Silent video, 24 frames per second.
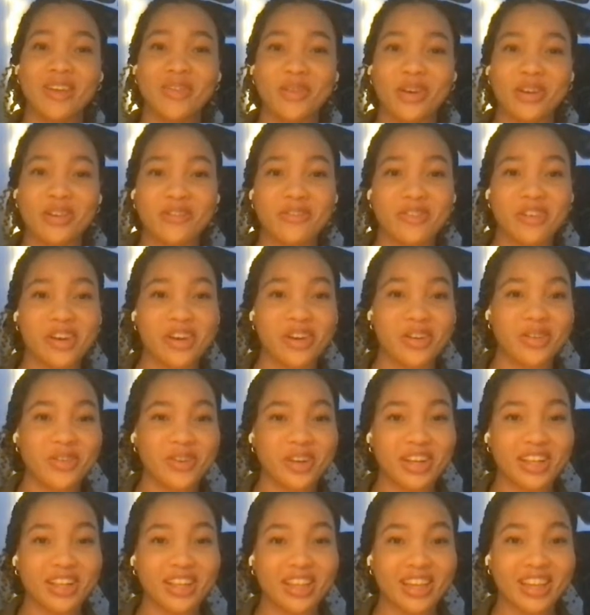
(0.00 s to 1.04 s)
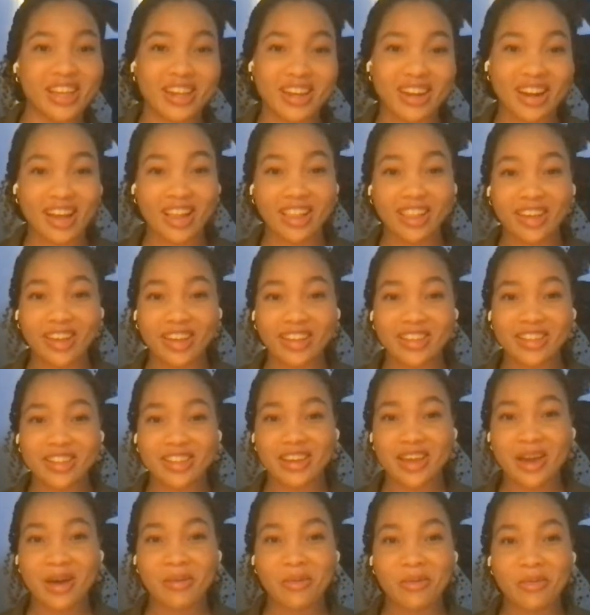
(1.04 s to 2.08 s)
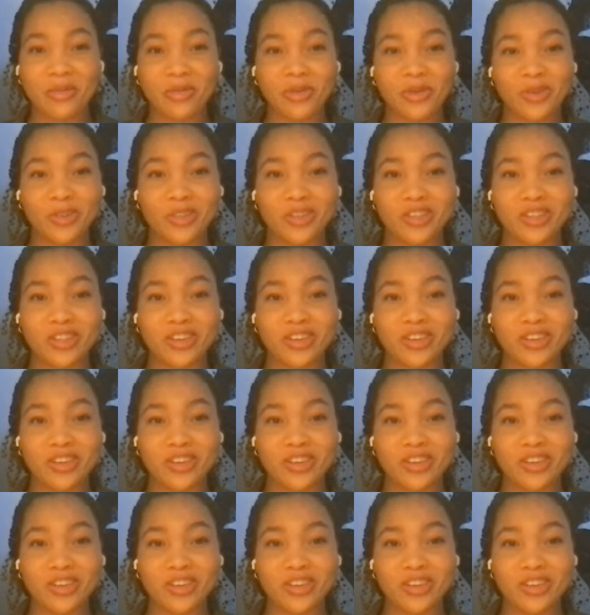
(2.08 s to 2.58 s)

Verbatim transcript: gain weight very quickly, and I like to yam food.